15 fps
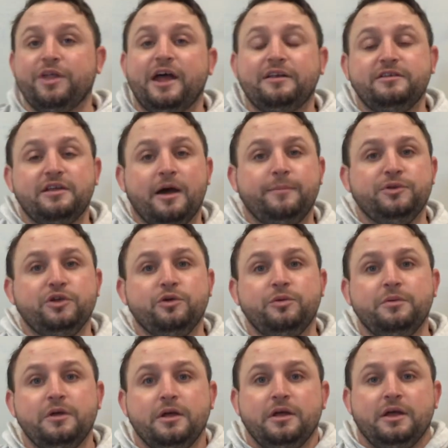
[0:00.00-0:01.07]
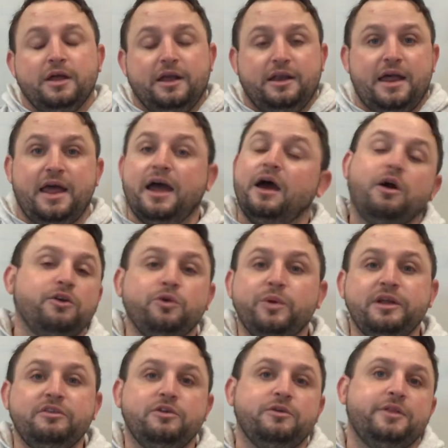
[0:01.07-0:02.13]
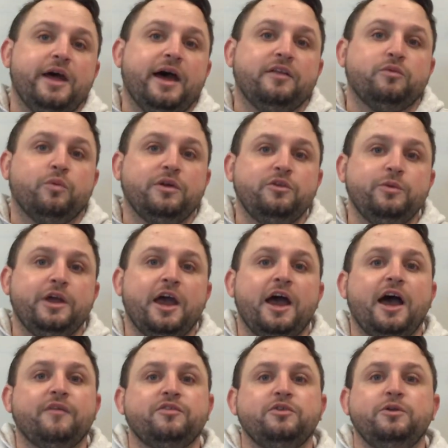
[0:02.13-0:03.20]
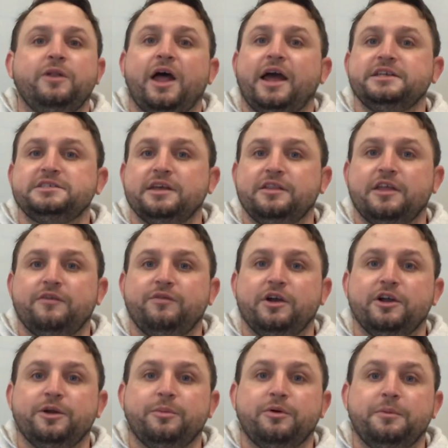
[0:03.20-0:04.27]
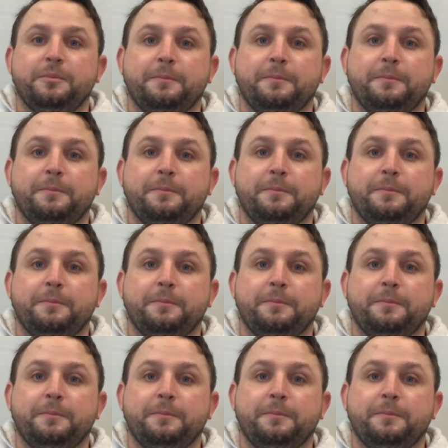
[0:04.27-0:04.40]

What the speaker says: that W, and how do we do that? What do we have to do to isolate that variable?